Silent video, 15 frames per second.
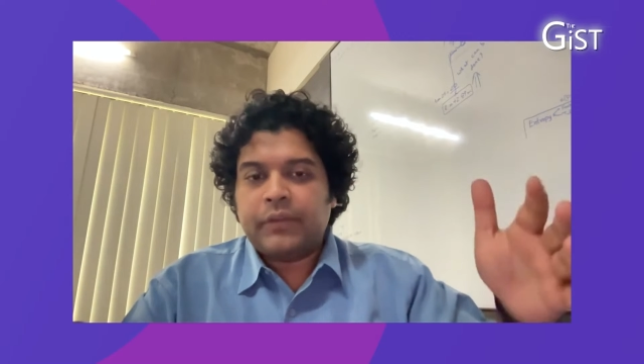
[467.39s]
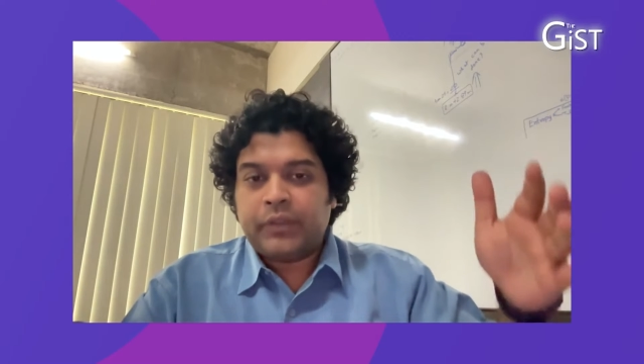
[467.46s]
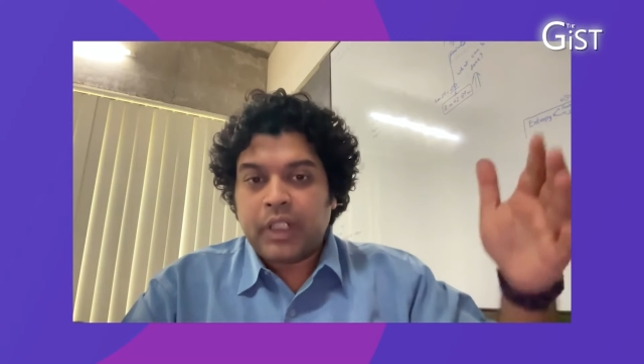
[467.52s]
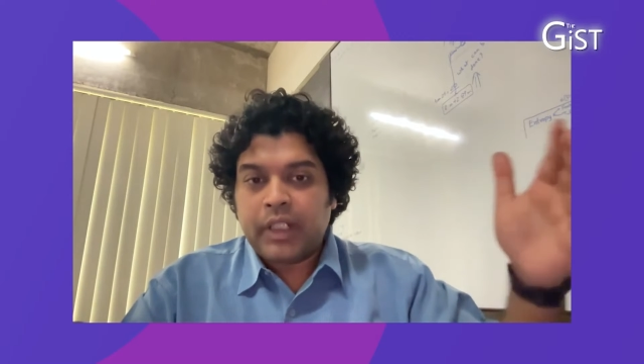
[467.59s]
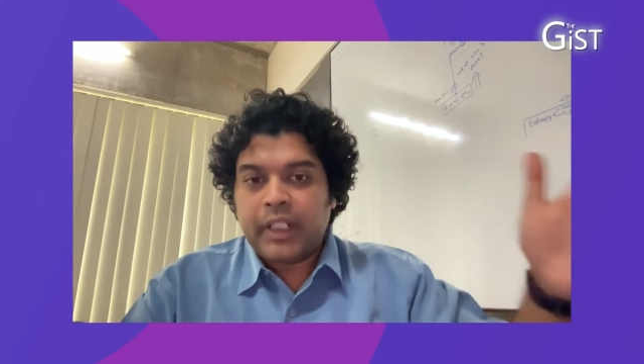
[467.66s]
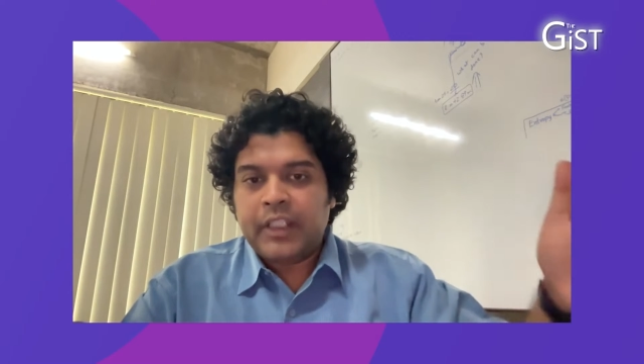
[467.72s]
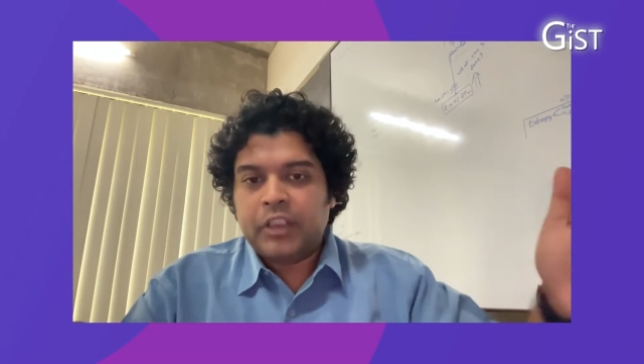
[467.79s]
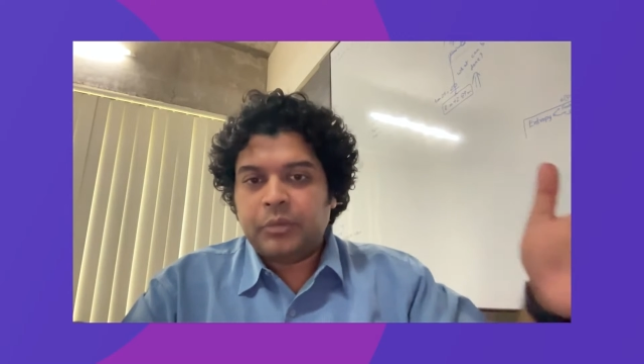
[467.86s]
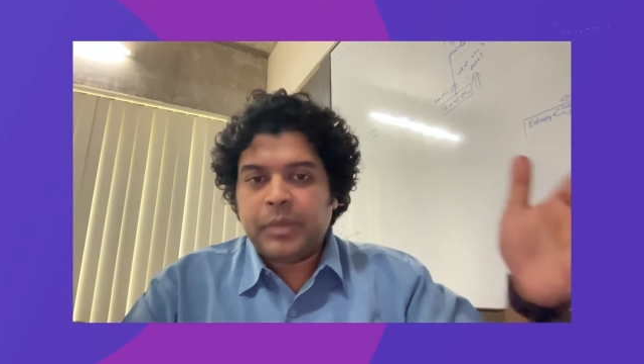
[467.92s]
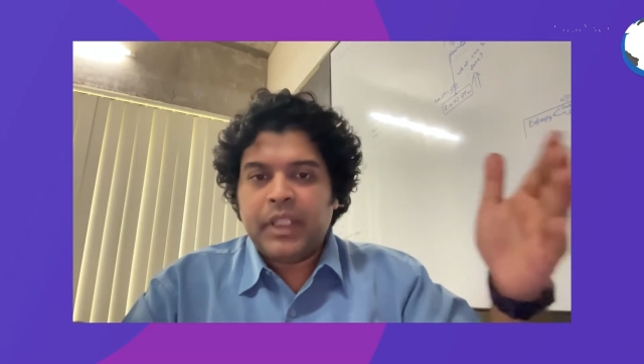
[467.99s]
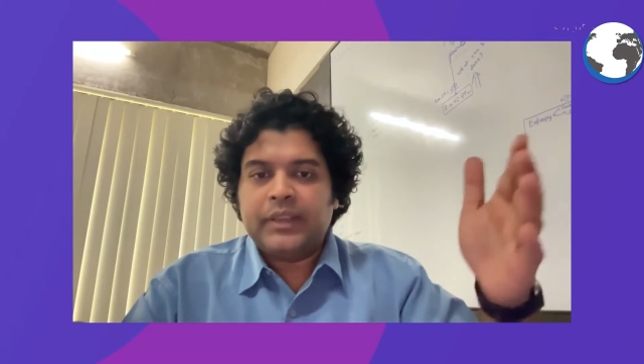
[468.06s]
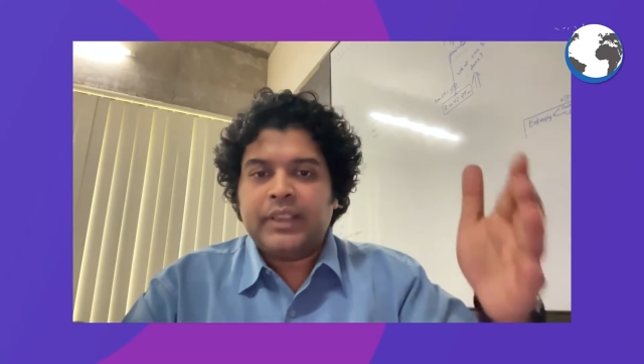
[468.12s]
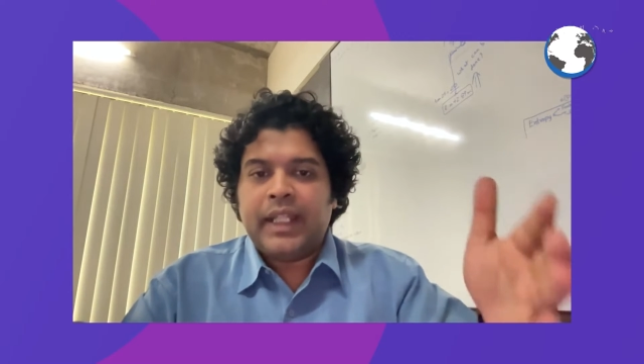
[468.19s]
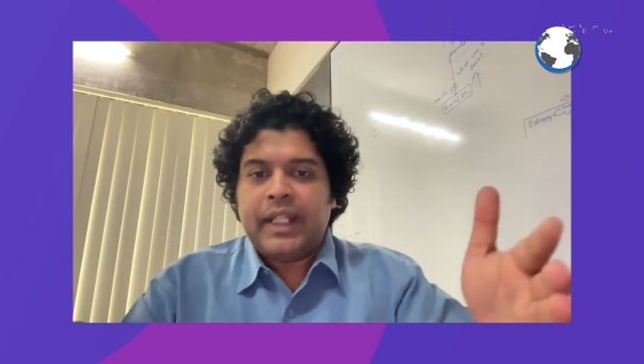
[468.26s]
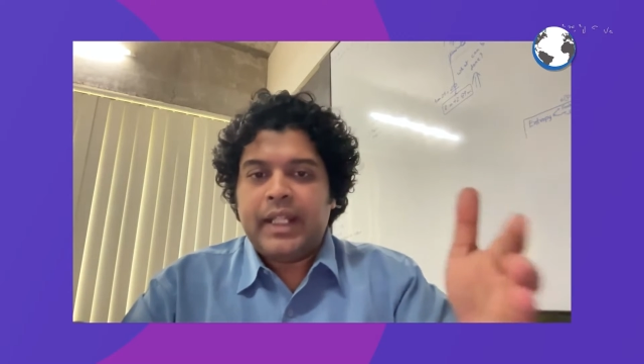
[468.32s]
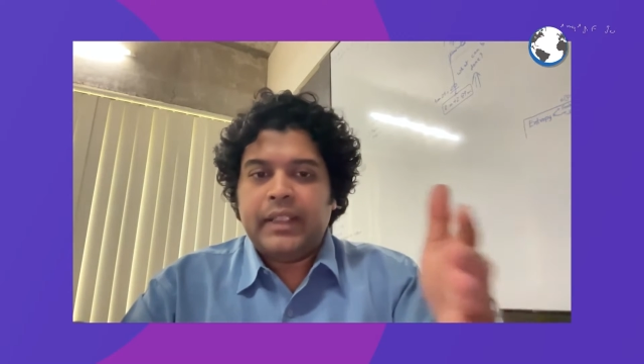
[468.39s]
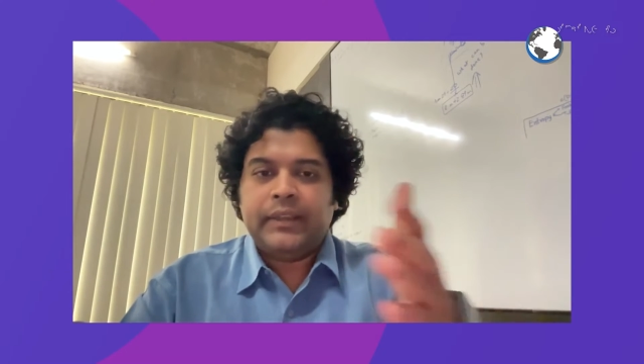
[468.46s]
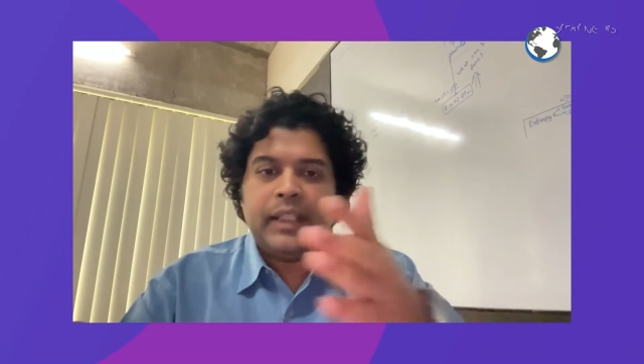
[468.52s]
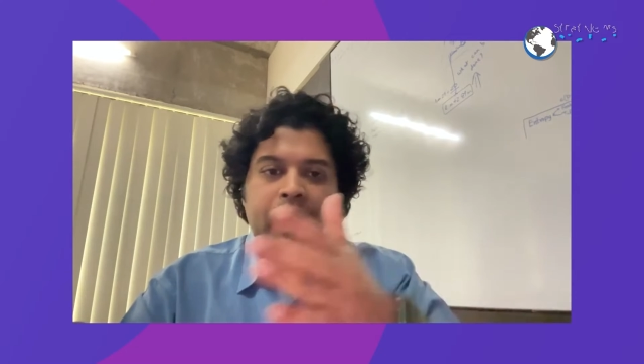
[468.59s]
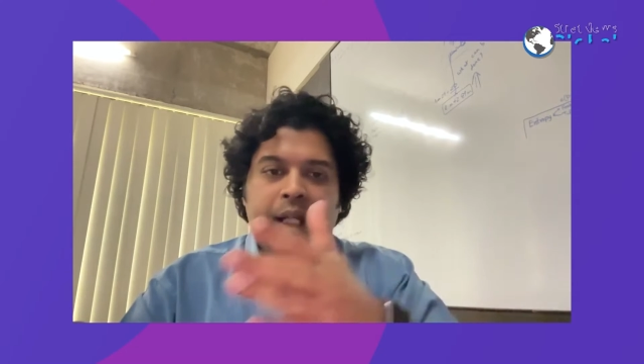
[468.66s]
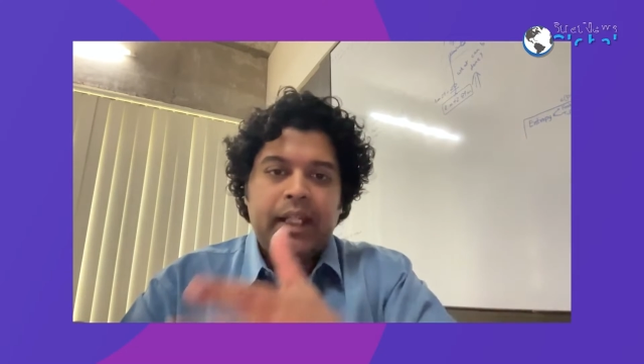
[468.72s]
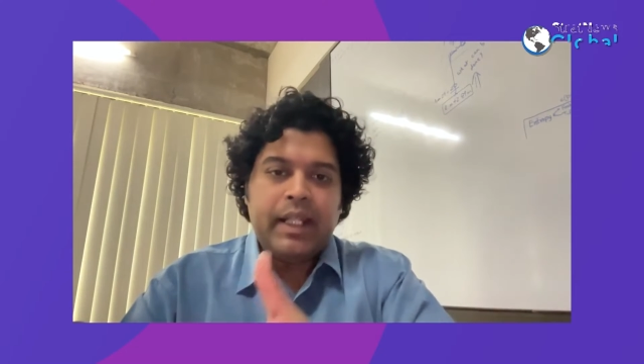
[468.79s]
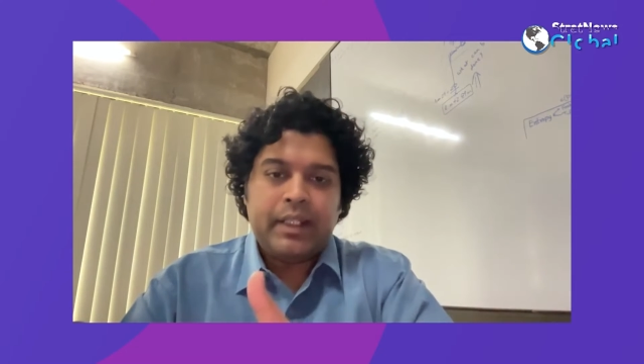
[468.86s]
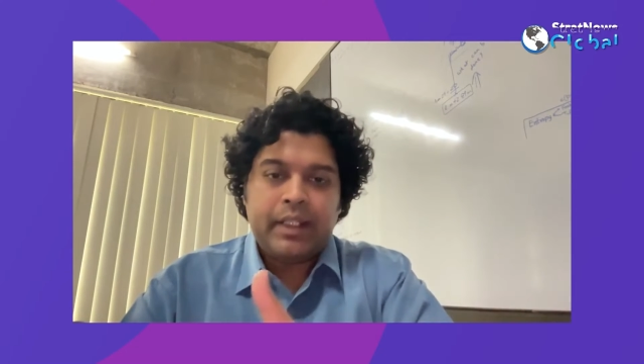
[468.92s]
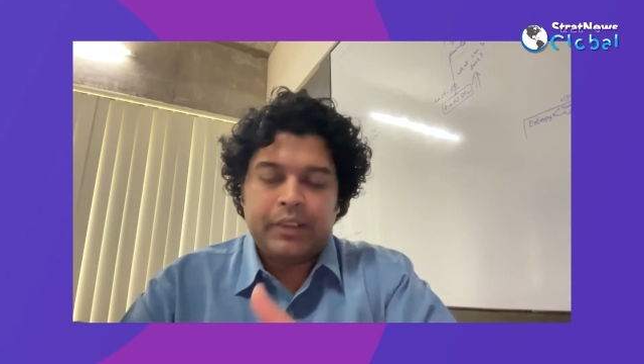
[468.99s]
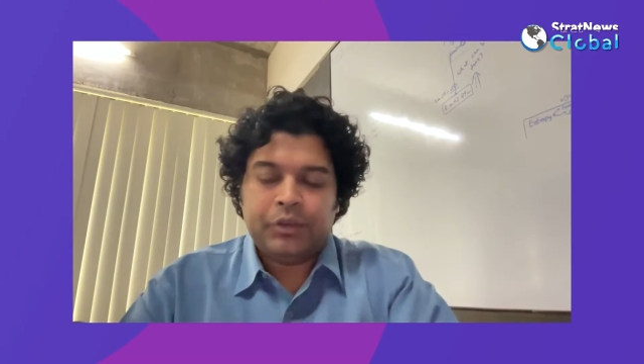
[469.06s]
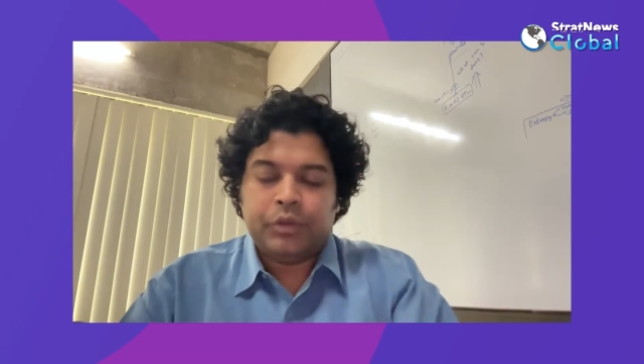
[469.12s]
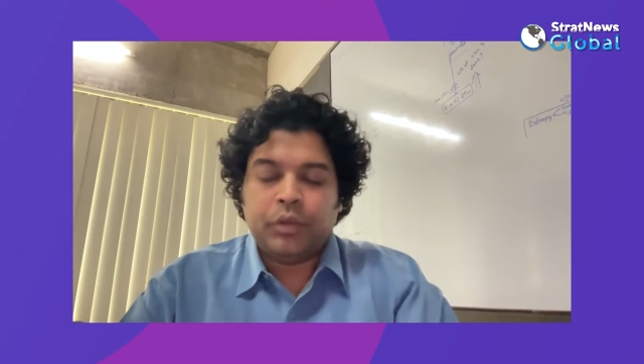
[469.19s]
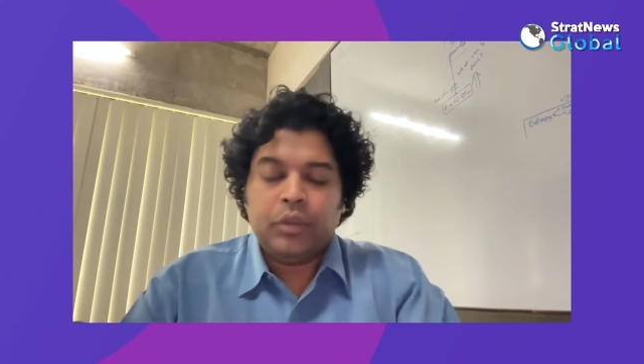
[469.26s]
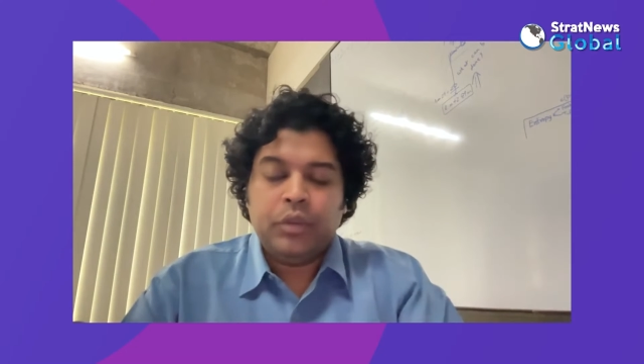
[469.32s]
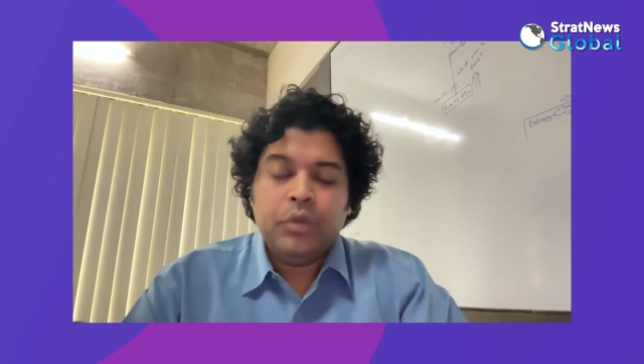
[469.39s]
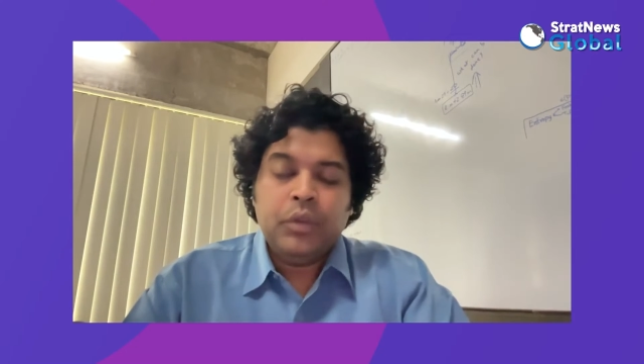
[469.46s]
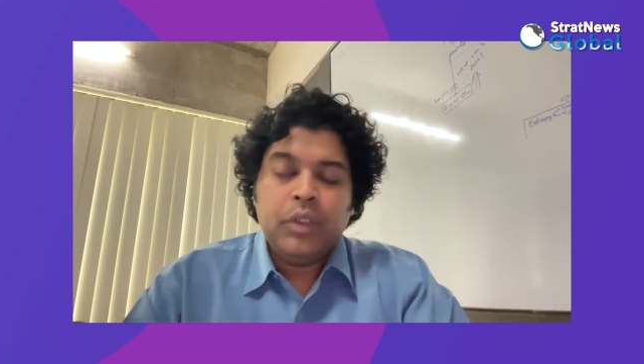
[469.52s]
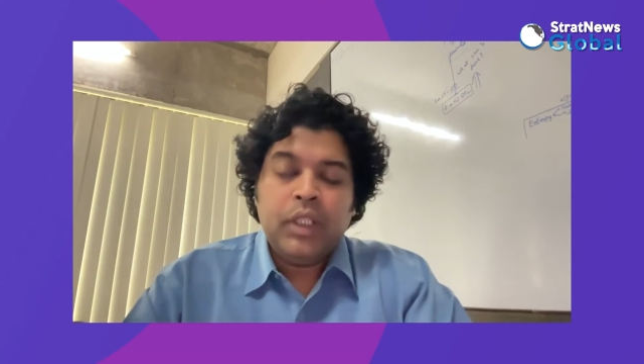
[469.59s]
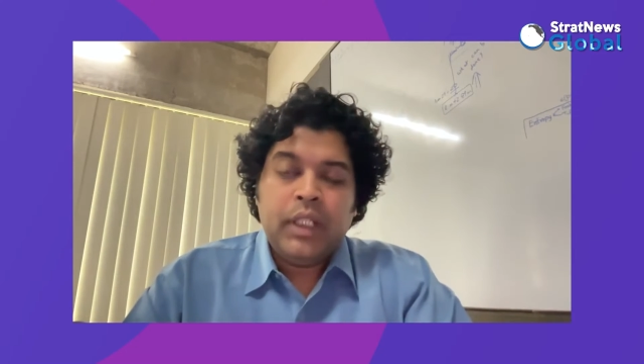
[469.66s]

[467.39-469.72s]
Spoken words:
after InSpace, NSIL and ISRO.